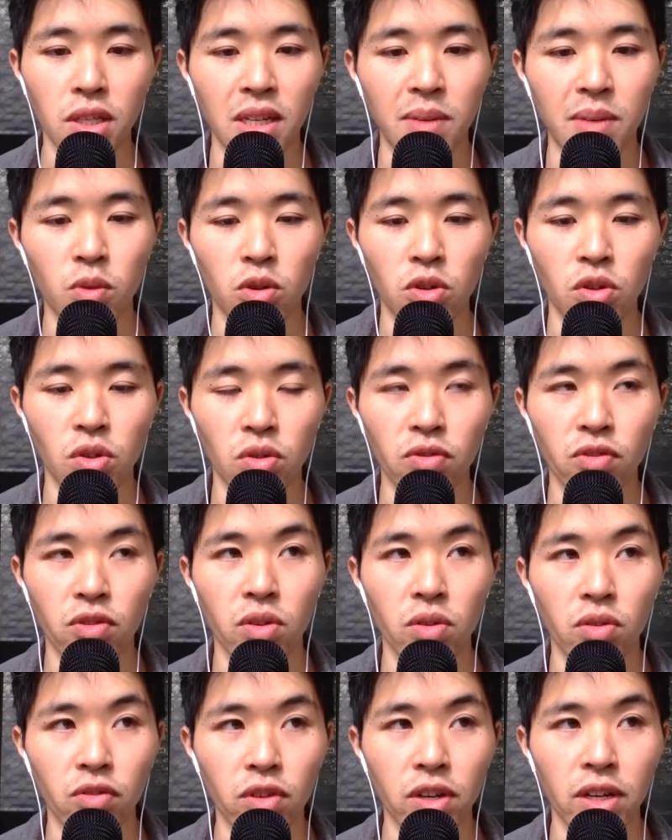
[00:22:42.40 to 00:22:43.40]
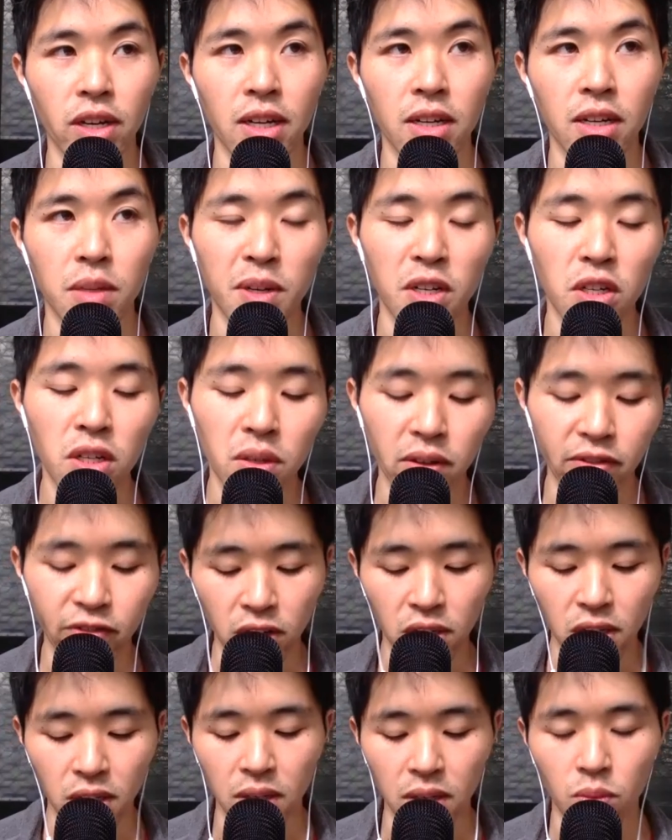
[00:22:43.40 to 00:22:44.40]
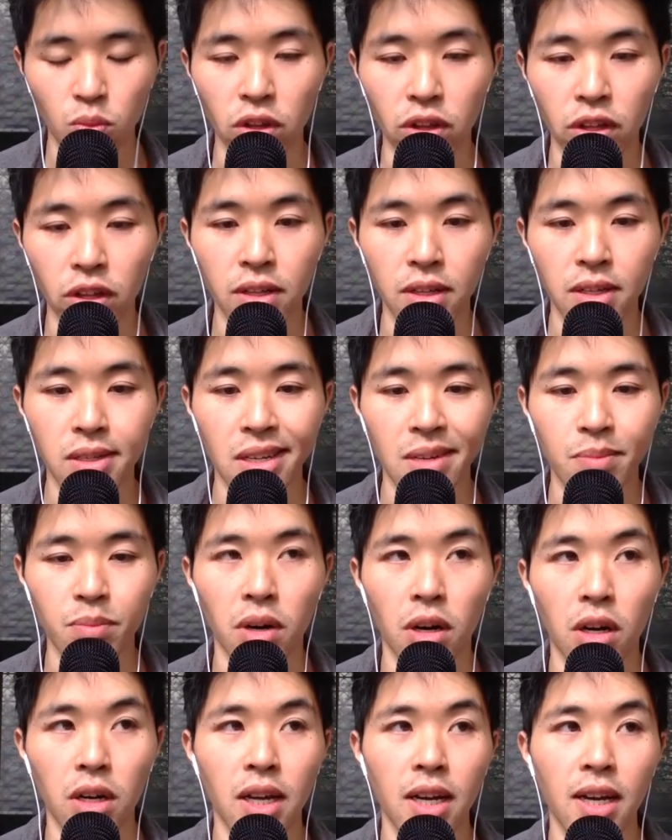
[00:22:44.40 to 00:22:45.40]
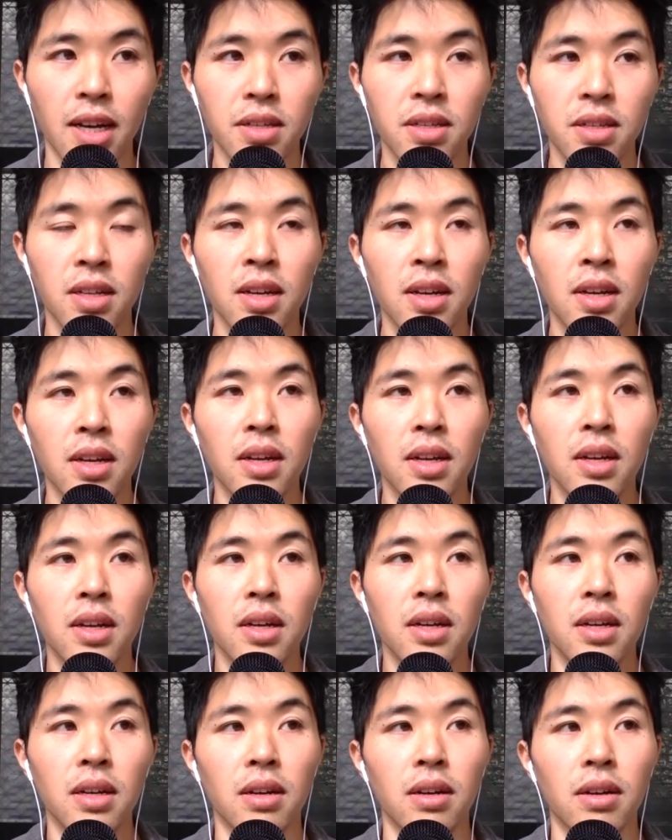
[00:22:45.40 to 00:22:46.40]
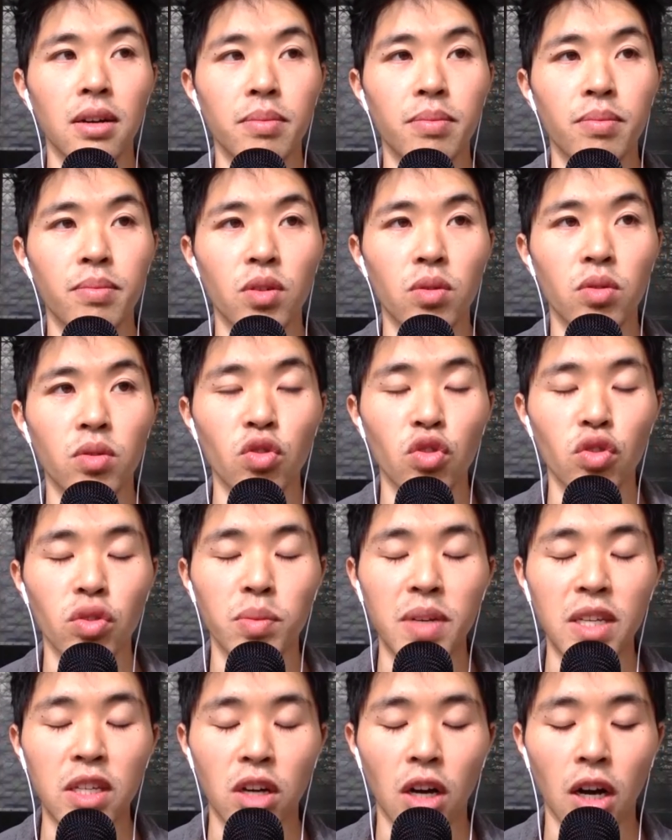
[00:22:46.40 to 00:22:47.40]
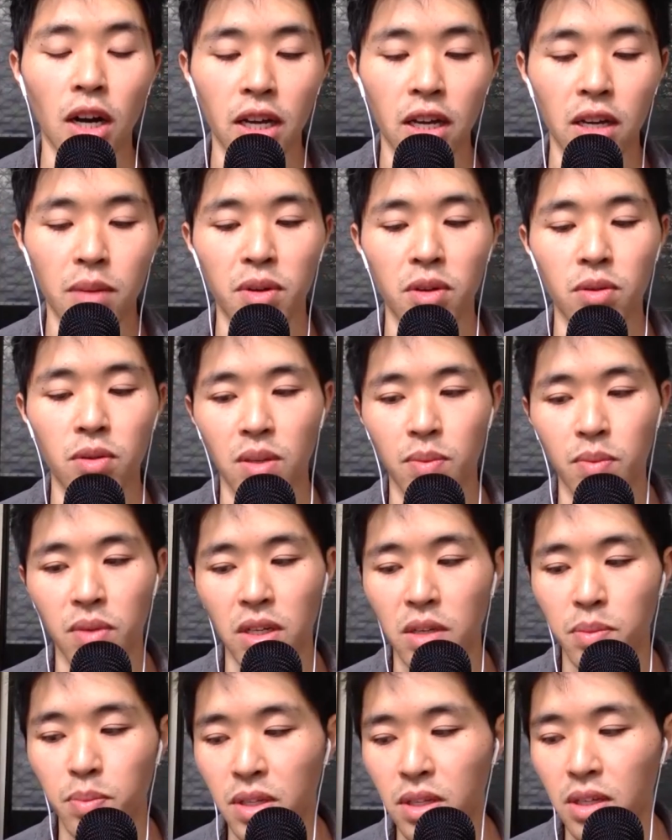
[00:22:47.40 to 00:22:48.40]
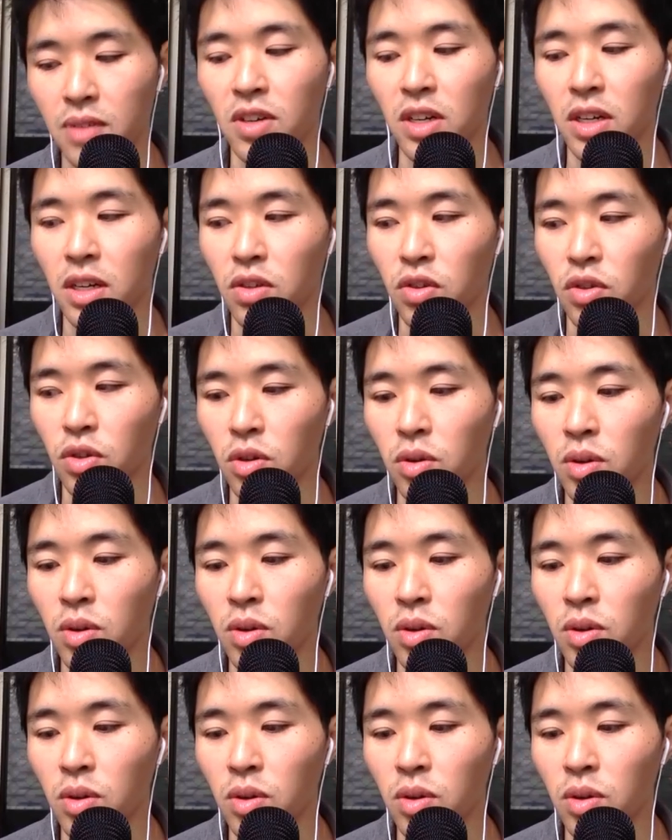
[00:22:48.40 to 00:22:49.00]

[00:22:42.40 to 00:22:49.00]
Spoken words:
same words over and over again, especially if it's within the same podcast. They'll usually be talking about something specific, and so